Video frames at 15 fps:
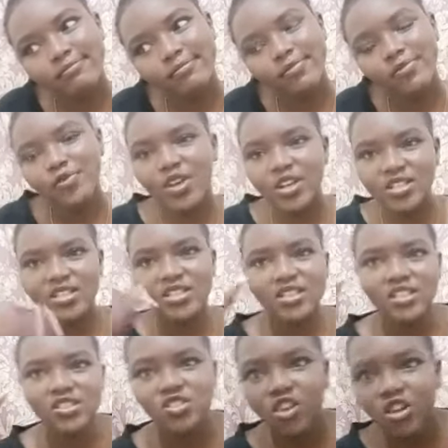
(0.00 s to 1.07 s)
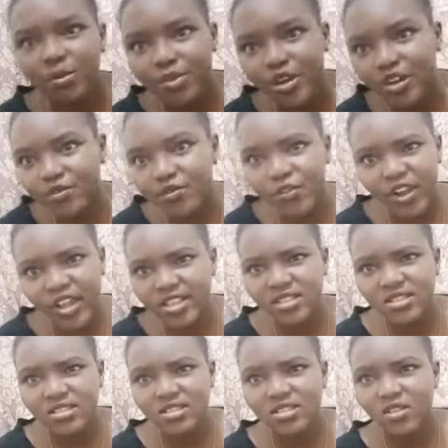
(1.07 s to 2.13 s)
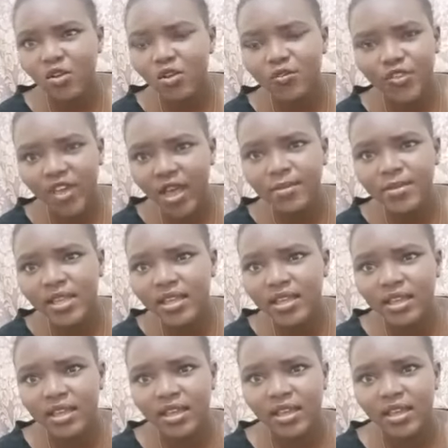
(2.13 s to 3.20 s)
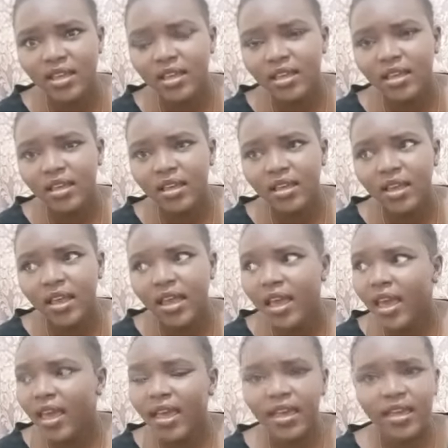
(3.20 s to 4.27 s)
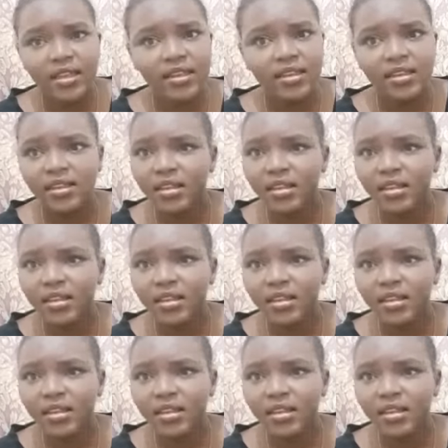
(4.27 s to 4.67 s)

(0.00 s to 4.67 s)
first he doesn't talk about your friends or family and